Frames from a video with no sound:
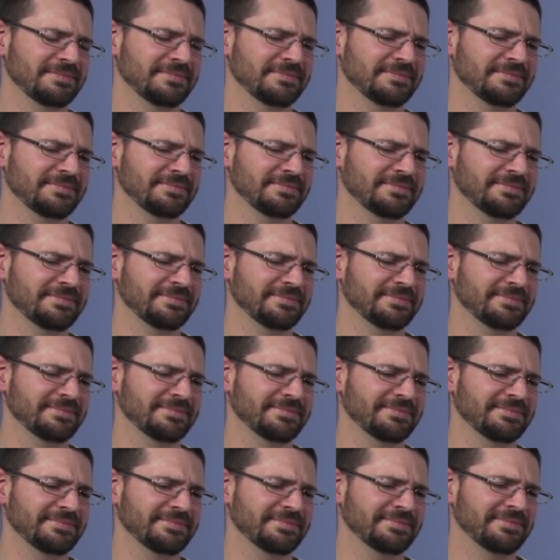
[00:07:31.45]

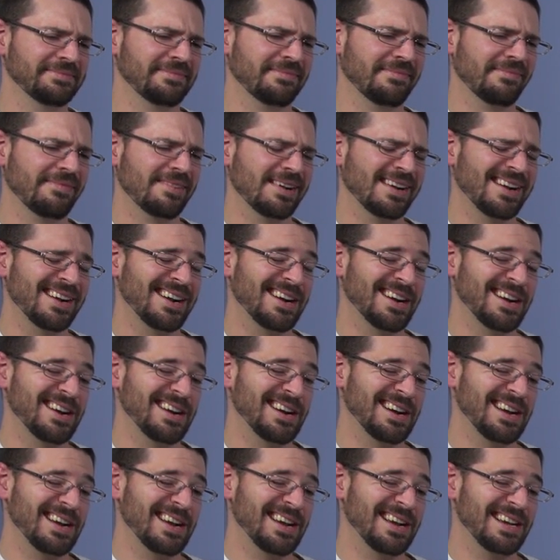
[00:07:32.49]

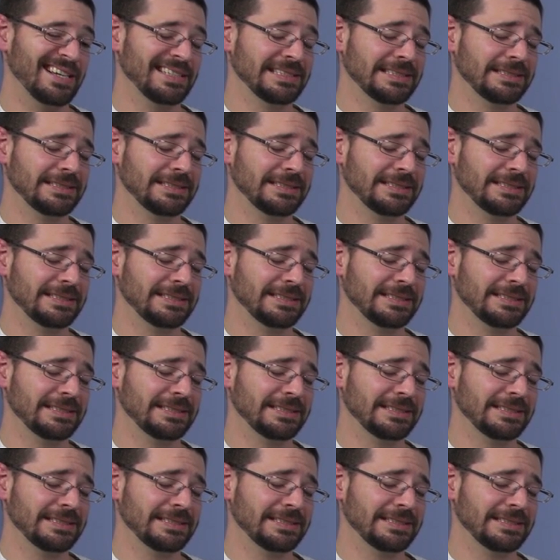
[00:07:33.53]
(not speaking)